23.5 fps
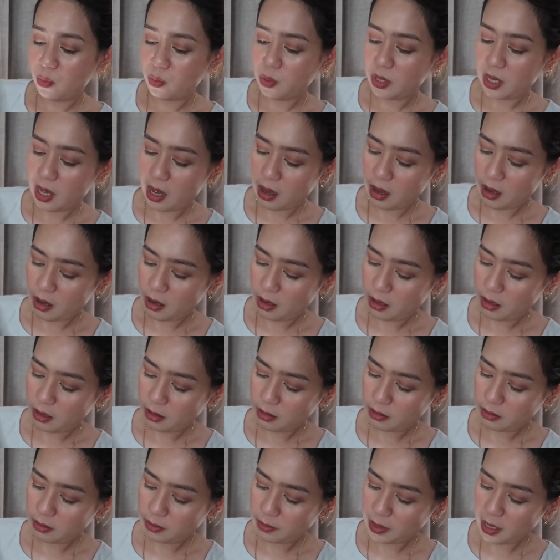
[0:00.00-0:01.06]
yeah,
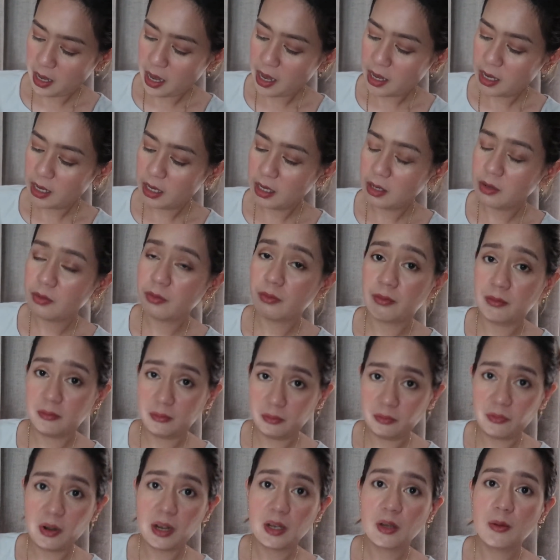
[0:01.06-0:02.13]
I
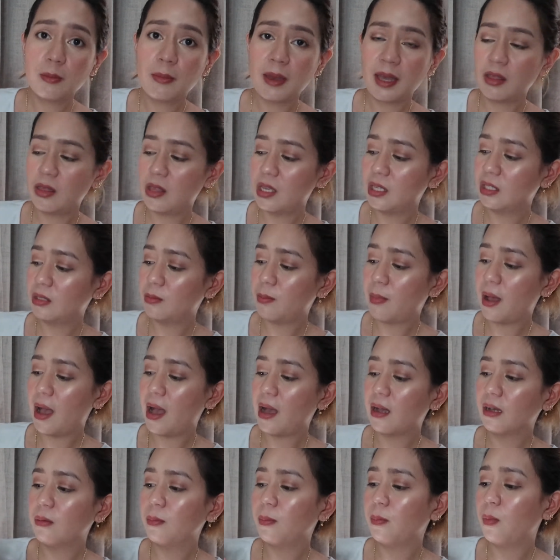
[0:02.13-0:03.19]
recommend this
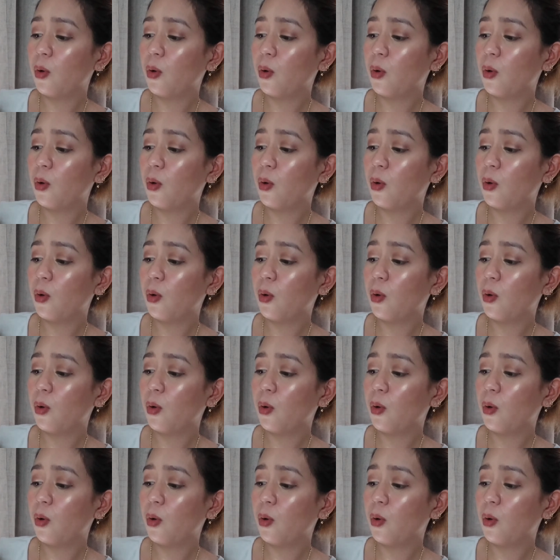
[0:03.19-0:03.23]
bag